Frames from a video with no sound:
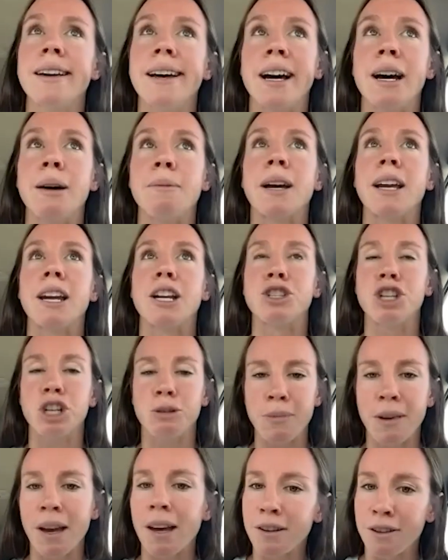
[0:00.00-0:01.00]
kind of took
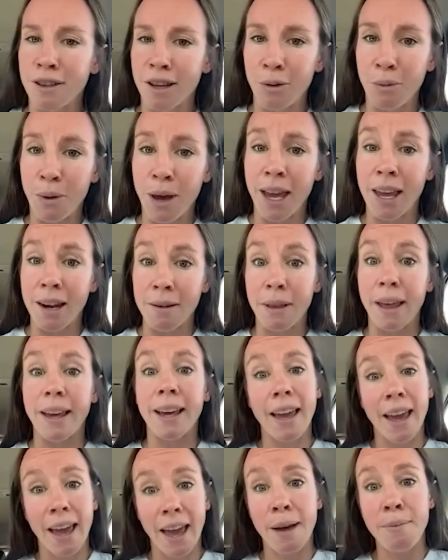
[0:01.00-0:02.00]
me under their wing and like,
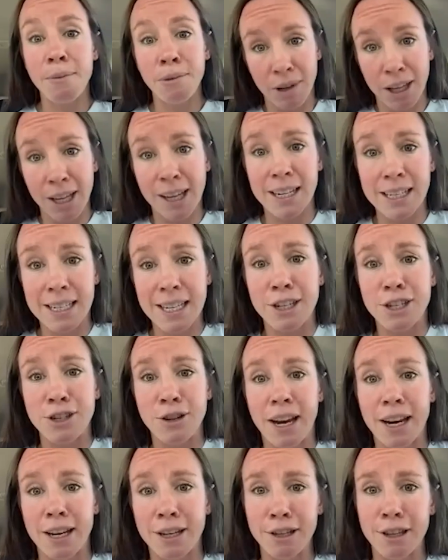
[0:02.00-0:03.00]
hey, I'm really going to teach you
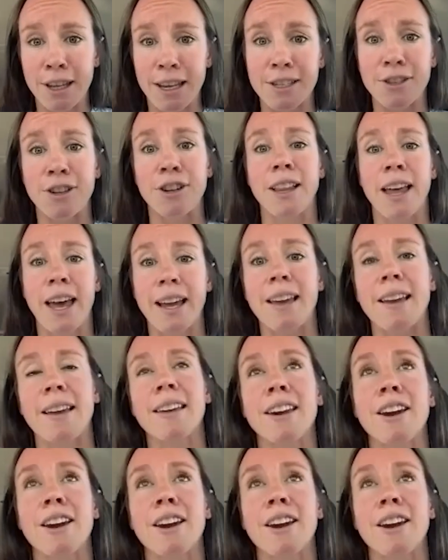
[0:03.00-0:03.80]
how to do this, or like,